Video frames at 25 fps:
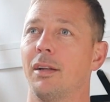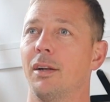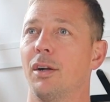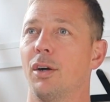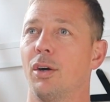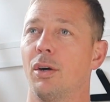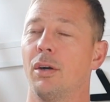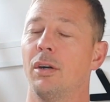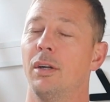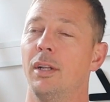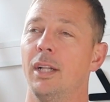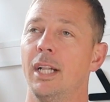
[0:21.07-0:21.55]
You
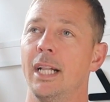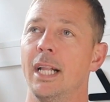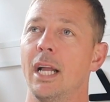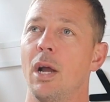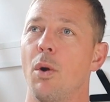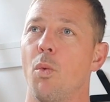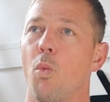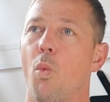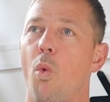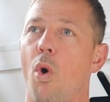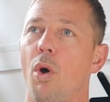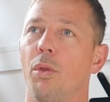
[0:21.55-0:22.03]
know,
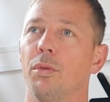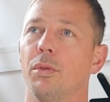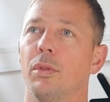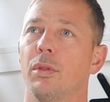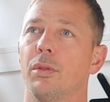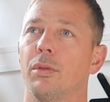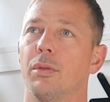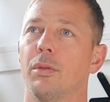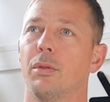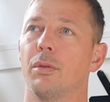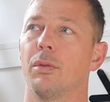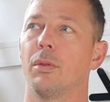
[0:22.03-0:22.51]

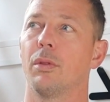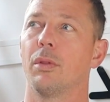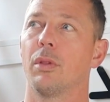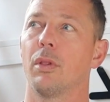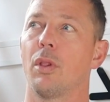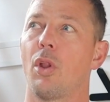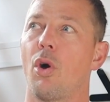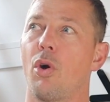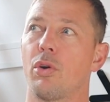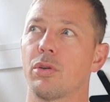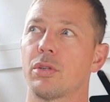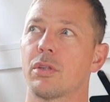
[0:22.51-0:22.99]
one
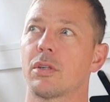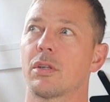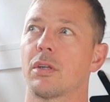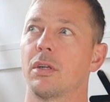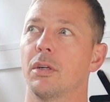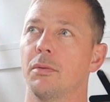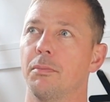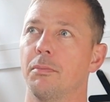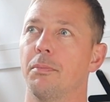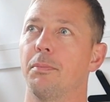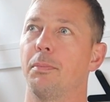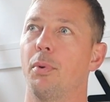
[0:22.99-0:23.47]
loss
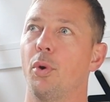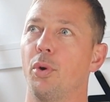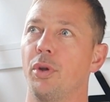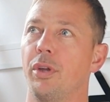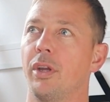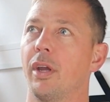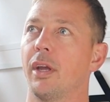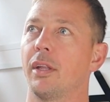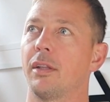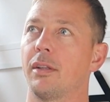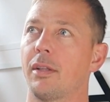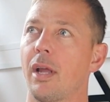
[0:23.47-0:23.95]
can put
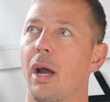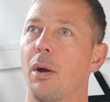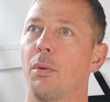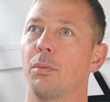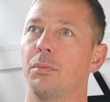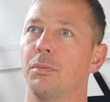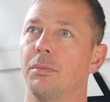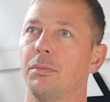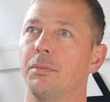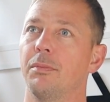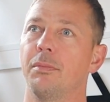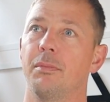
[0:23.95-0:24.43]
you
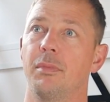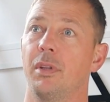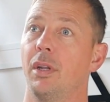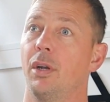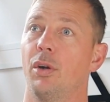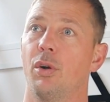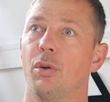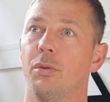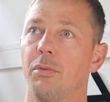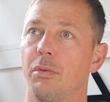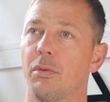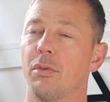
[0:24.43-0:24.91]
down, you
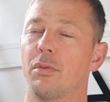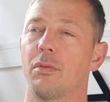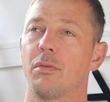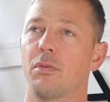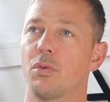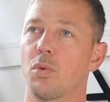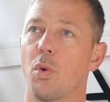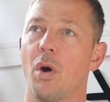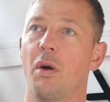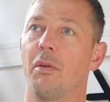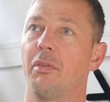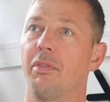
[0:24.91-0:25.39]
know,
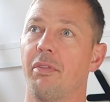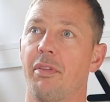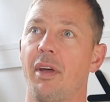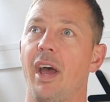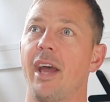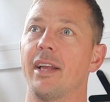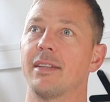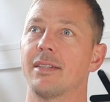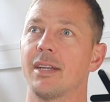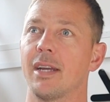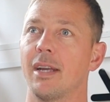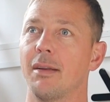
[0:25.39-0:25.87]

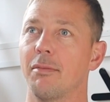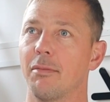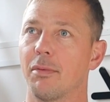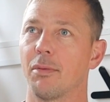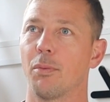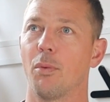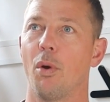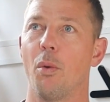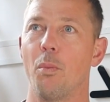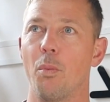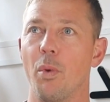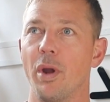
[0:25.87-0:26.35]
12th,
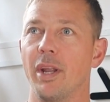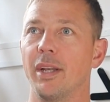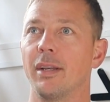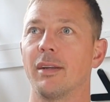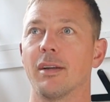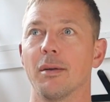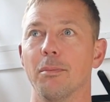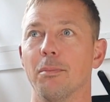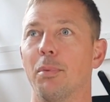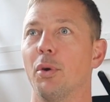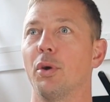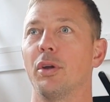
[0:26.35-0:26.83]
13th, one win
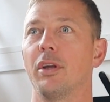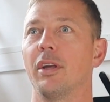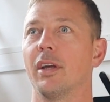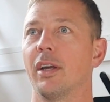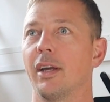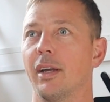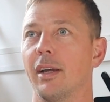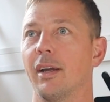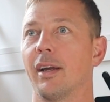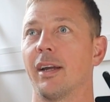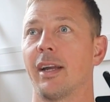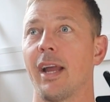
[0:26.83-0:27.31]
can put you
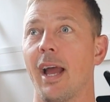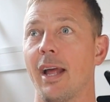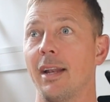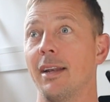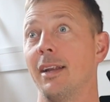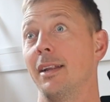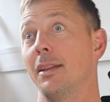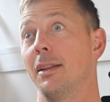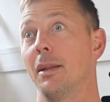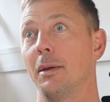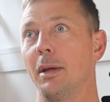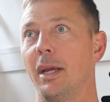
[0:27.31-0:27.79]

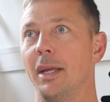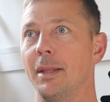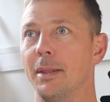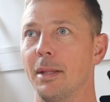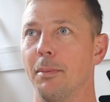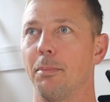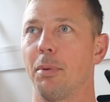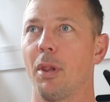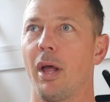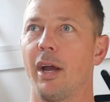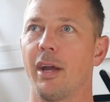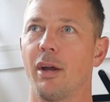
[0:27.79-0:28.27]
again in the in
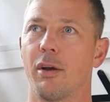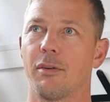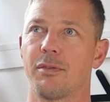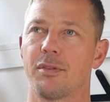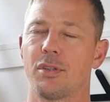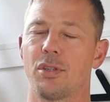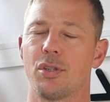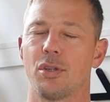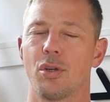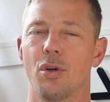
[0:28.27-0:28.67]
the playoffs.